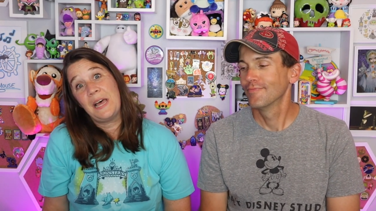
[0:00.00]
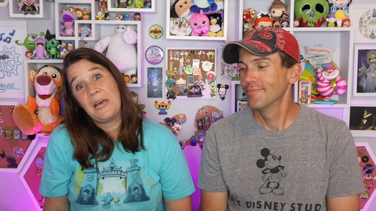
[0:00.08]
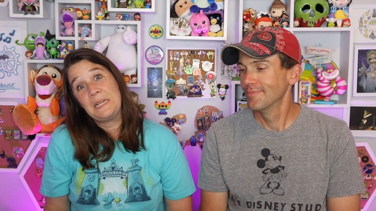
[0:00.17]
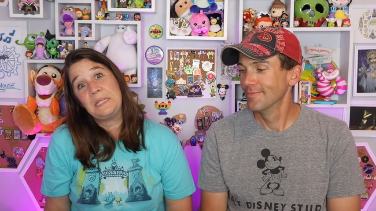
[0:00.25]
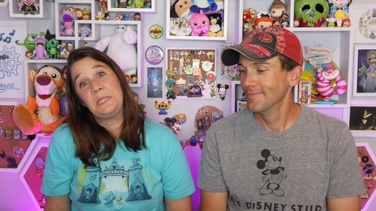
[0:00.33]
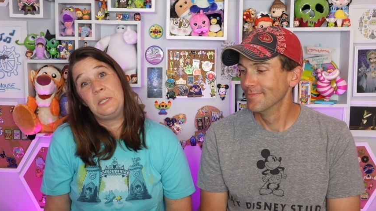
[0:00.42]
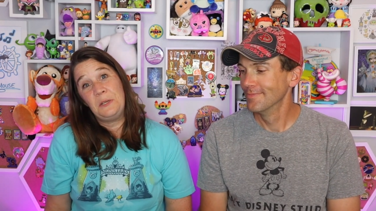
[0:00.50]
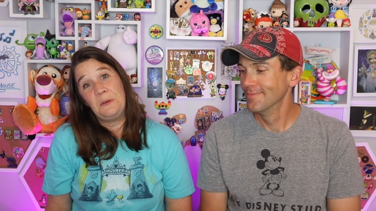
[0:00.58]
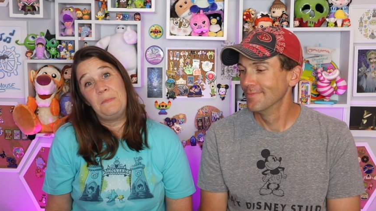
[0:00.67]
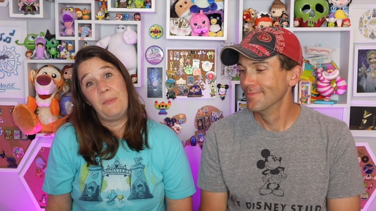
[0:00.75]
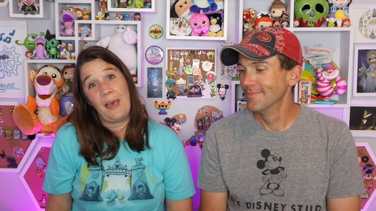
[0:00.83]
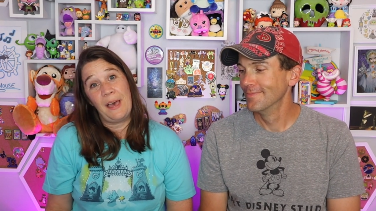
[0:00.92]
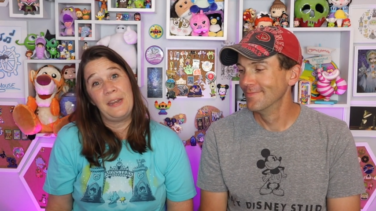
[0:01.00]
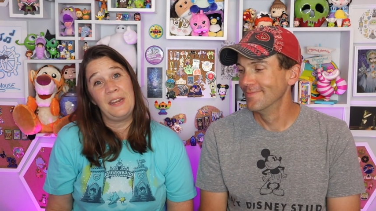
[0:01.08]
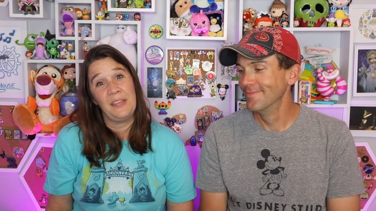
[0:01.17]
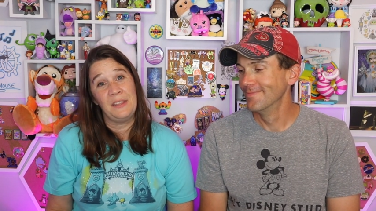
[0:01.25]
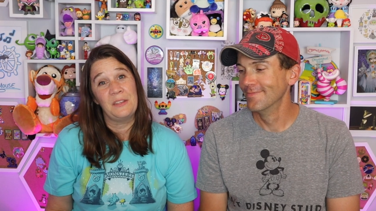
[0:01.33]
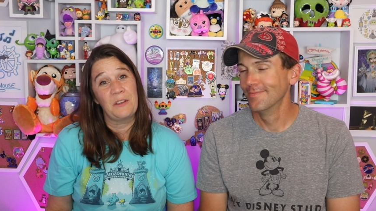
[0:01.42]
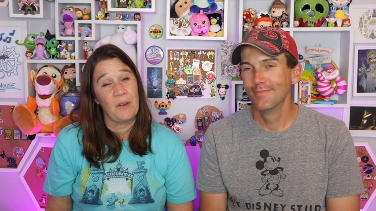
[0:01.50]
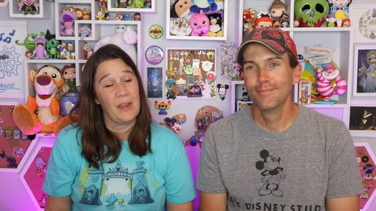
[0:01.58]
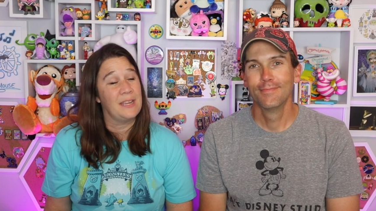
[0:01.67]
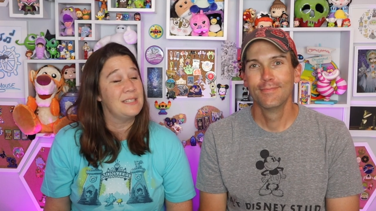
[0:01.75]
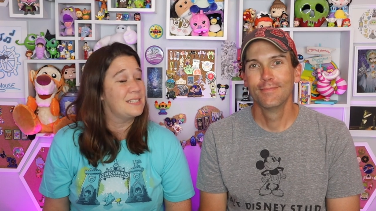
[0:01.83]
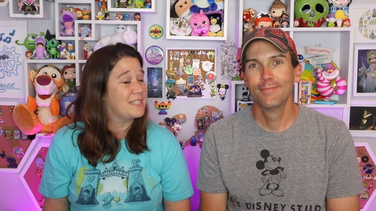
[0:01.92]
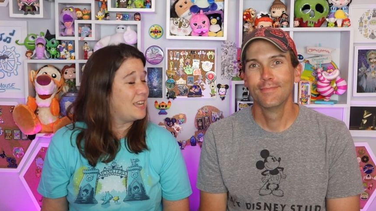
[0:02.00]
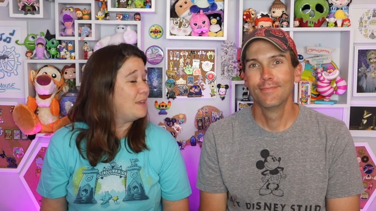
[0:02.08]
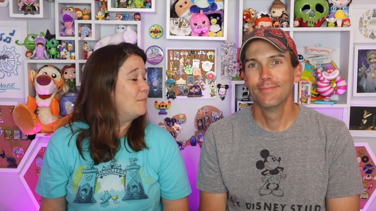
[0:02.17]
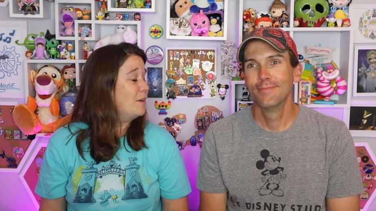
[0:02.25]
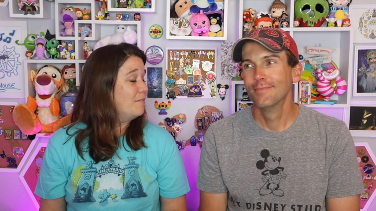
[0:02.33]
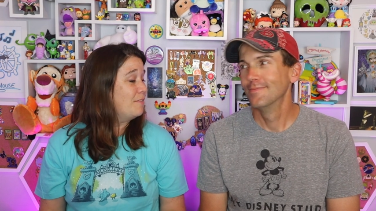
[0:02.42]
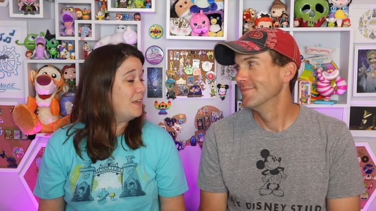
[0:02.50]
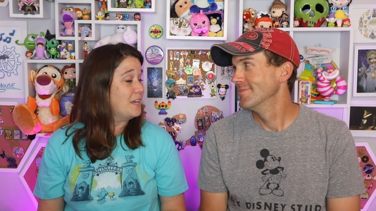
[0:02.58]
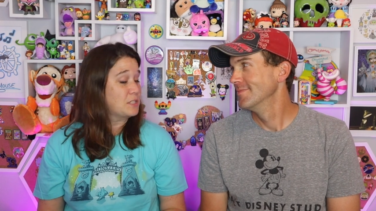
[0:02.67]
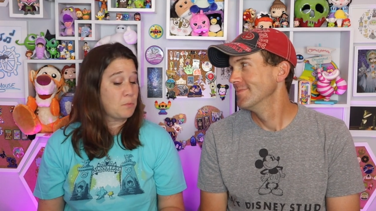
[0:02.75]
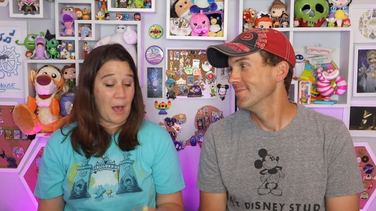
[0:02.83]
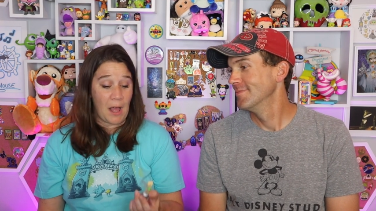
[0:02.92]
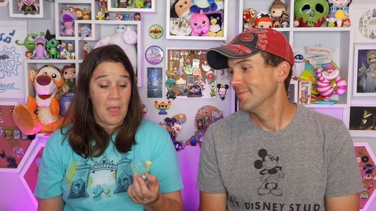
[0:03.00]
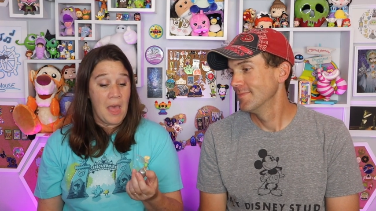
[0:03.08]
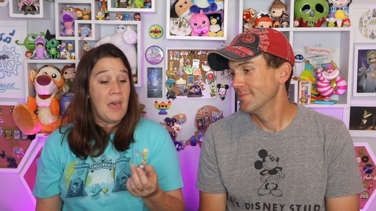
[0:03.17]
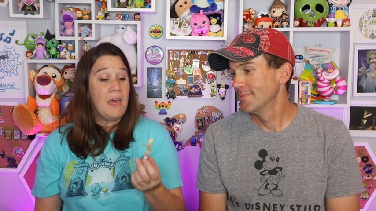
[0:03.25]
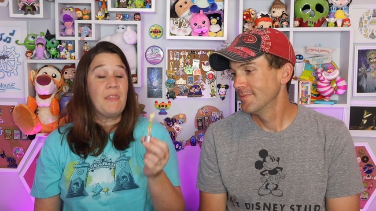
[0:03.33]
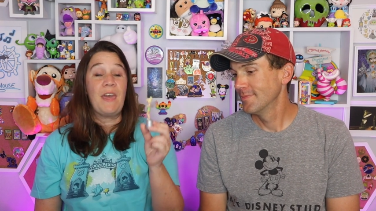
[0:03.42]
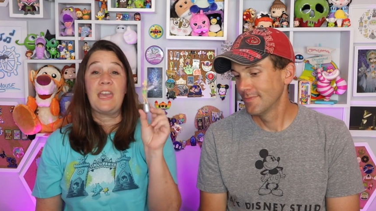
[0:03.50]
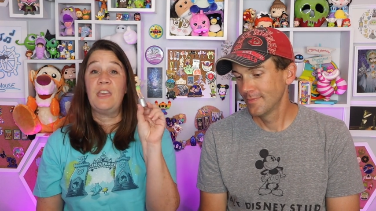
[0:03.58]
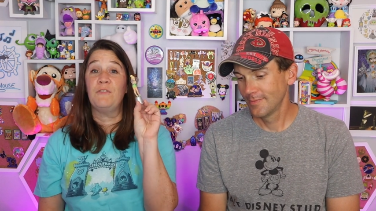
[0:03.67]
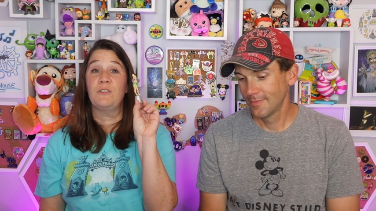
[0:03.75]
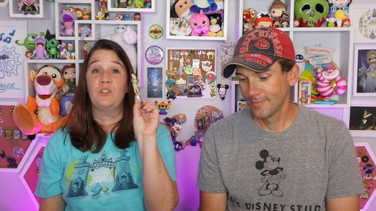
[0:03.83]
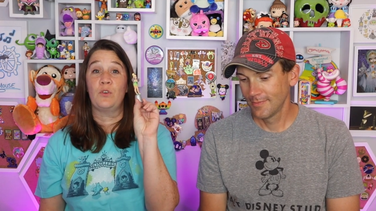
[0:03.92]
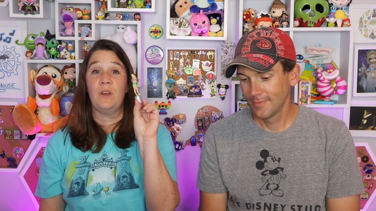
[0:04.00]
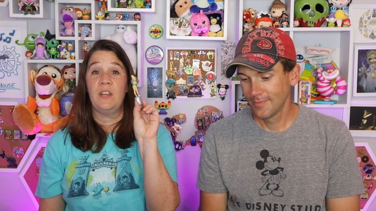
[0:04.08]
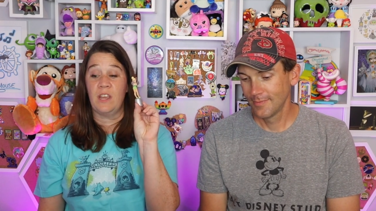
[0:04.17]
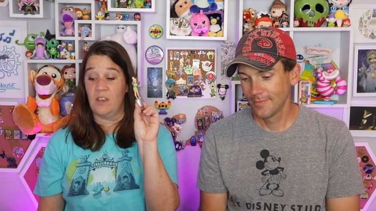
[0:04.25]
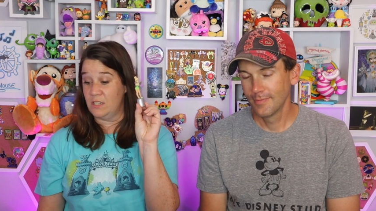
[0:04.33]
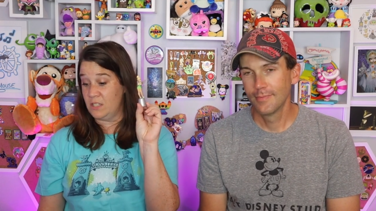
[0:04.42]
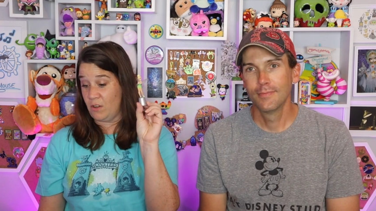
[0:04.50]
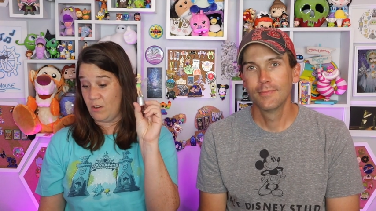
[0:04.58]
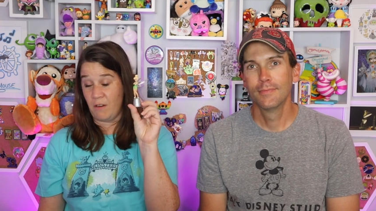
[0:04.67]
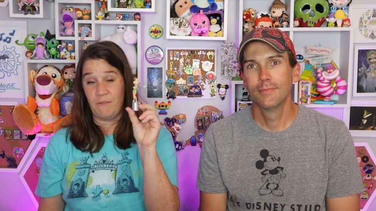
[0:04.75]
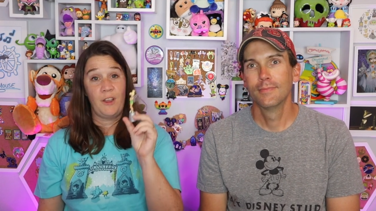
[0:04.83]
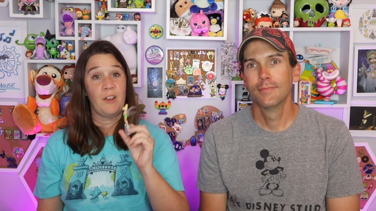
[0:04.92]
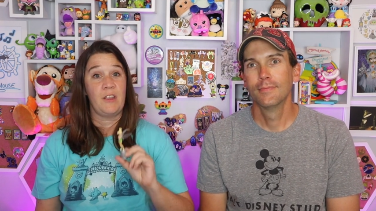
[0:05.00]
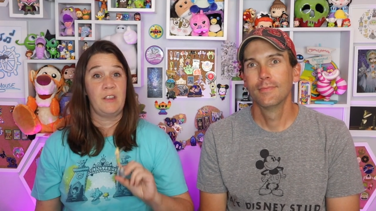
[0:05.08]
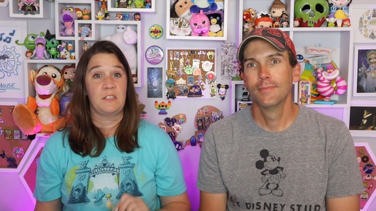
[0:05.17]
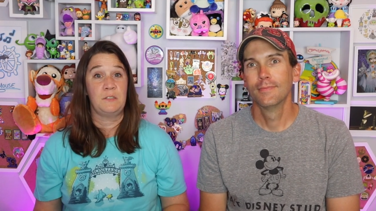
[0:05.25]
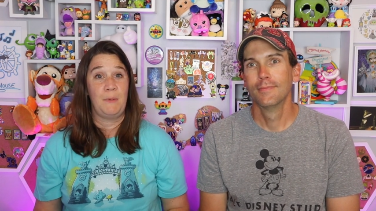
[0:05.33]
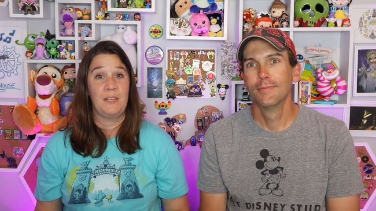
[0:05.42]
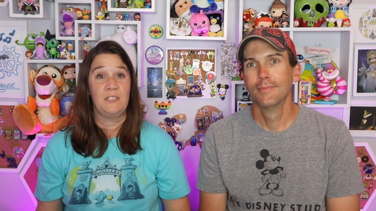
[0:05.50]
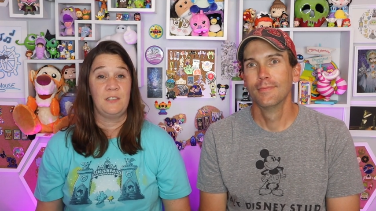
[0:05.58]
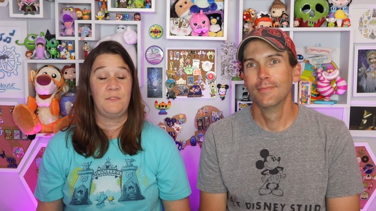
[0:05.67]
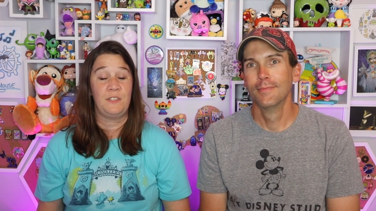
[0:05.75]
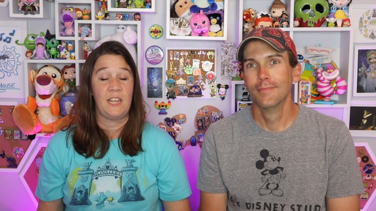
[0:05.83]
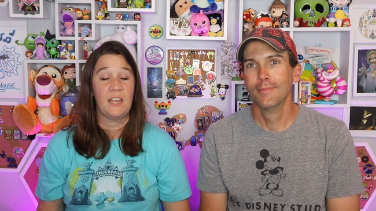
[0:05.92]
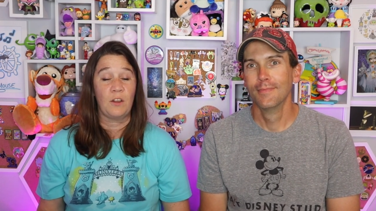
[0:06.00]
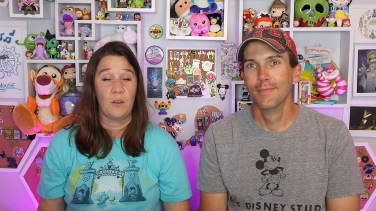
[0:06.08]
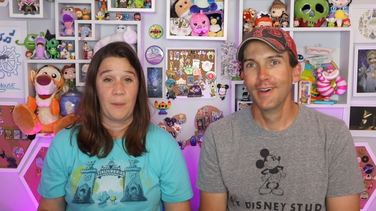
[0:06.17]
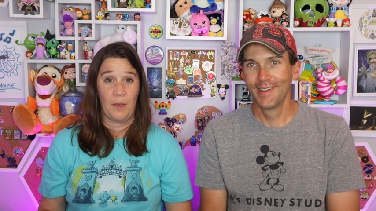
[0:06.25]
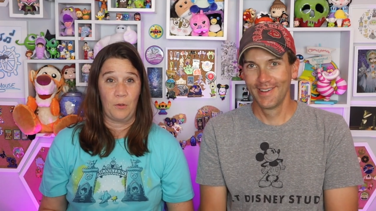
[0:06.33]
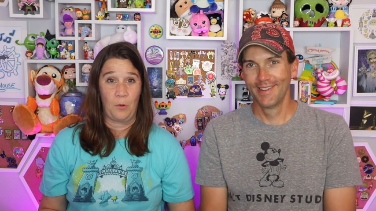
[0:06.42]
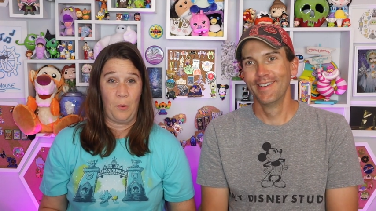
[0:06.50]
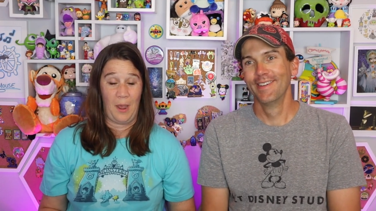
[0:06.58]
Speaker 1: Not too bad in the grand scheme of things. Well, thank you for joining us on our very expensive Tinkerbell